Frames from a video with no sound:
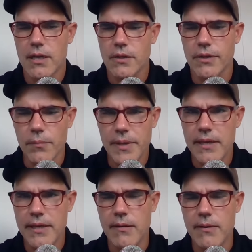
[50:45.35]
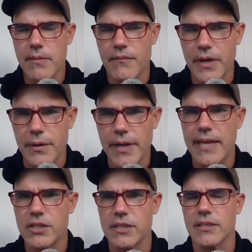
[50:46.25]
So there'll be
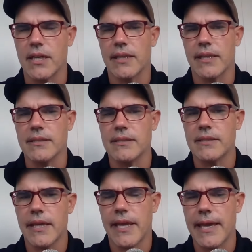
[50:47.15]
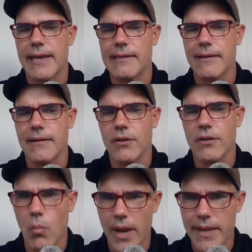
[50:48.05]
variations on these. And,
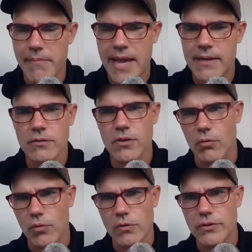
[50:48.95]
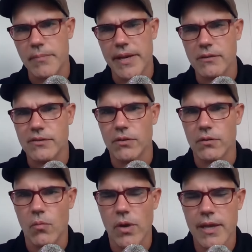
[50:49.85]
weight matters. Our roads are made a
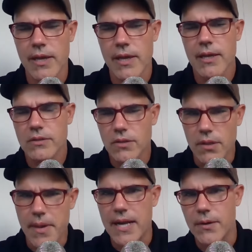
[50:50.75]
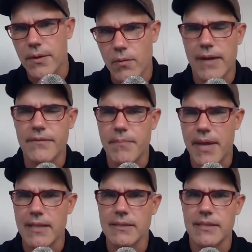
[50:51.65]
certain way, so the battery will have to
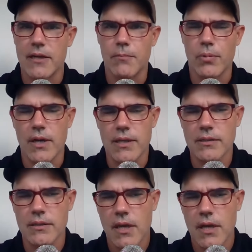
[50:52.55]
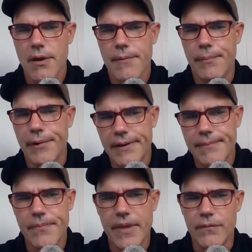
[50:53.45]
balance out product.
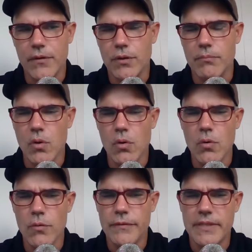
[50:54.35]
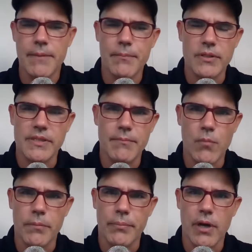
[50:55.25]
But if you can move 10%
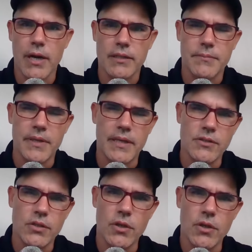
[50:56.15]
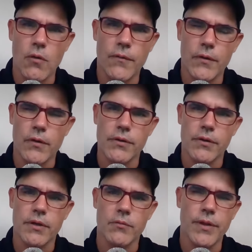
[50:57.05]
more product because you can go
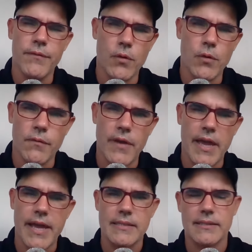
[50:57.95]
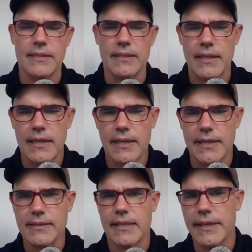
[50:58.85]
further and refuel fast and
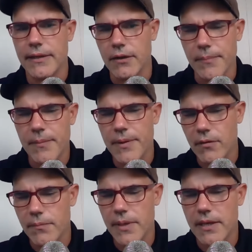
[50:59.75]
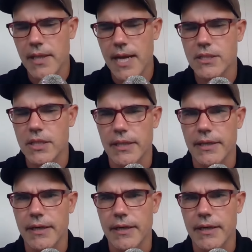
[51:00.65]
it's cleaner, maybe there'll be a logic there.